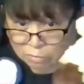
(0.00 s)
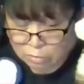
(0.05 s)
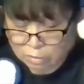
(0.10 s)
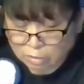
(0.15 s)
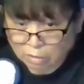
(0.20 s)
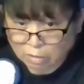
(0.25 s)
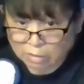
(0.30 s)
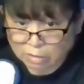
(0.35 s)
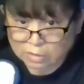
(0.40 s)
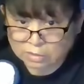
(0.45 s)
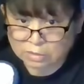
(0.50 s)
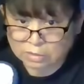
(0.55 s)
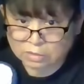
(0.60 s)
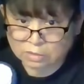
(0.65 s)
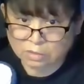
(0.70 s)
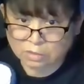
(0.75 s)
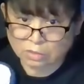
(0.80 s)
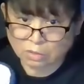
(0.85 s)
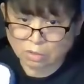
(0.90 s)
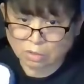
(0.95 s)
yarn. This is
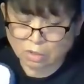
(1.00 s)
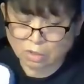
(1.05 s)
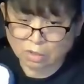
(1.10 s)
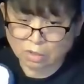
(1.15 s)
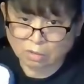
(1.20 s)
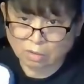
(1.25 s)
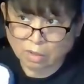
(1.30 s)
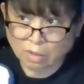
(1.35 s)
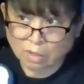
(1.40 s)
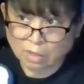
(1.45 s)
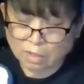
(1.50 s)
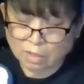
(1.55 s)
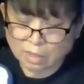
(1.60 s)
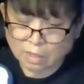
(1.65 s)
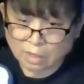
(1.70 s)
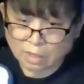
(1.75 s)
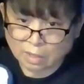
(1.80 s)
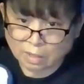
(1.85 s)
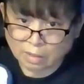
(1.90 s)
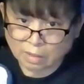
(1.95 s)
the yarn
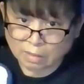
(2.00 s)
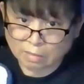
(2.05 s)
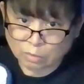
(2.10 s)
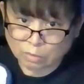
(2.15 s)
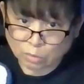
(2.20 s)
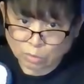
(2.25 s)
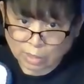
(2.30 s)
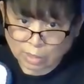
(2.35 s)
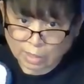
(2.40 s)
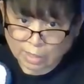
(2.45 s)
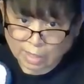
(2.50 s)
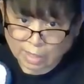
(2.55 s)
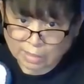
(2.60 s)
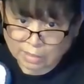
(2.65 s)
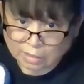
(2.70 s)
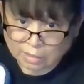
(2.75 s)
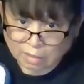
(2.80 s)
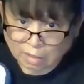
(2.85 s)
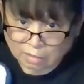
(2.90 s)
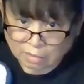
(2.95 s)
you get at the
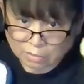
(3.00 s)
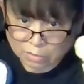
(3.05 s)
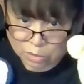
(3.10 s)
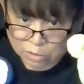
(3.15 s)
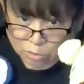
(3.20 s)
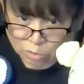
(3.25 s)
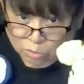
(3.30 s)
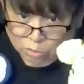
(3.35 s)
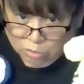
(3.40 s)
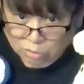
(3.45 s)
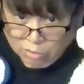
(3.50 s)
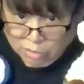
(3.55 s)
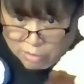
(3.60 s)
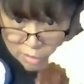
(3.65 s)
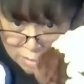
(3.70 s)
dollar store.